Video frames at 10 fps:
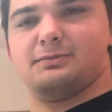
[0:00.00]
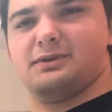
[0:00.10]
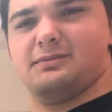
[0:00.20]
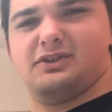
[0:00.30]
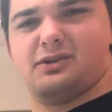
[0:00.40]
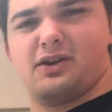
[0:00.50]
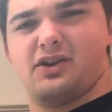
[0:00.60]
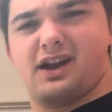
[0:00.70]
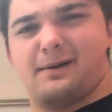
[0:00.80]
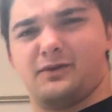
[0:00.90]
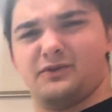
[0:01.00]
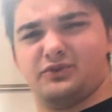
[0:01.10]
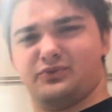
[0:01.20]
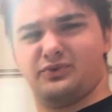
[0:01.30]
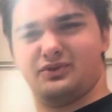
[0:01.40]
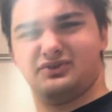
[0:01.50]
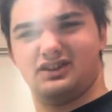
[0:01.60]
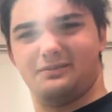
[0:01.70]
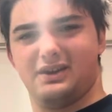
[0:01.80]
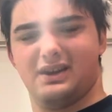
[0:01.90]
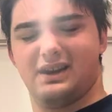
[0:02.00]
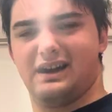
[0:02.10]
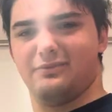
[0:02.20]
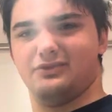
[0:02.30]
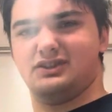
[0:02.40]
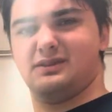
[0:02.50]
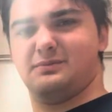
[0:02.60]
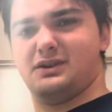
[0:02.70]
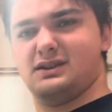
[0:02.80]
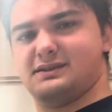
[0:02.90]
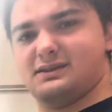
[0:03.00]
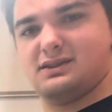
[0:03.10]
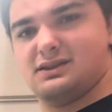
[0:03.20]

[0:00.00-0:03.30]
You'll be talking about nominal versus real GDP. Nominal GDP is